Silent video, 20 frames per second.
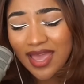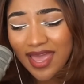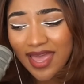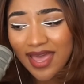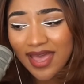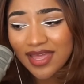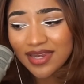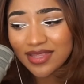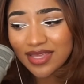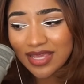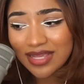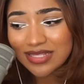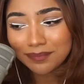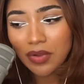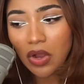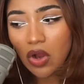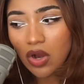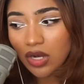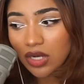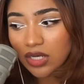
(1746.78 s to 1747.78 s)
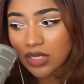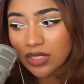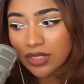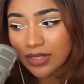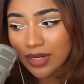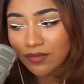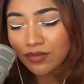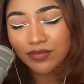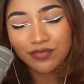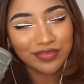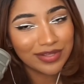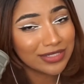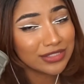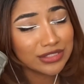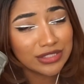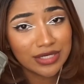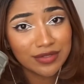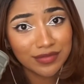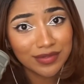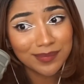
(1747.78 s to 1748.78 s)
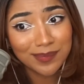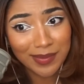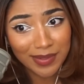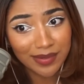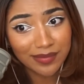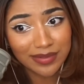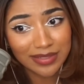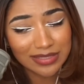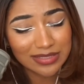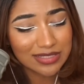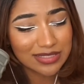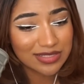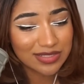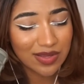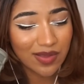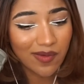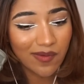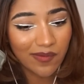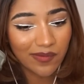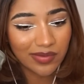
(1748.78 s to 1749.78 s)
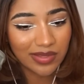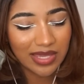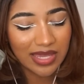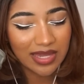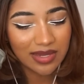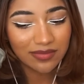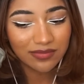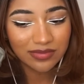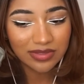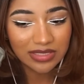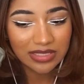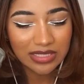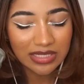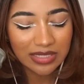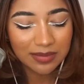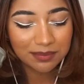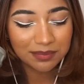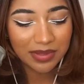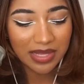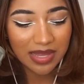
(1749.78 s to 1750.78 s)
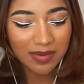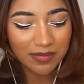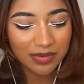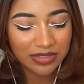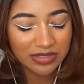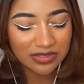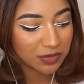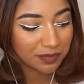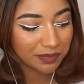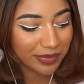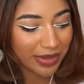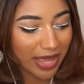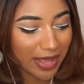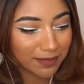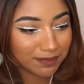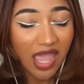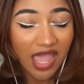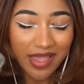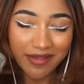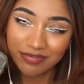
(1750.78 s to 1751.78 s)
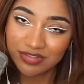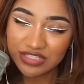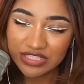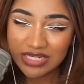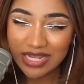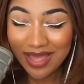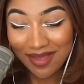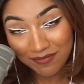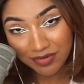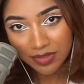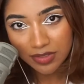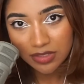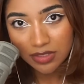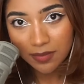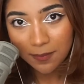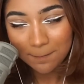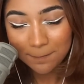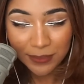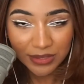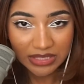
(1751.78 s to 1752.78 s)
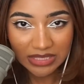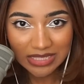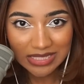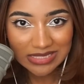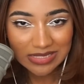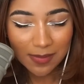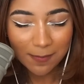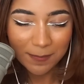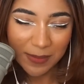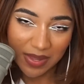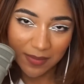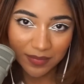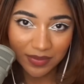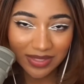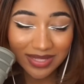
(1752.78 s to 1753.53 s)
And kids are a reflection of their parents. So can't really blame her. But if she ever bullies Mabel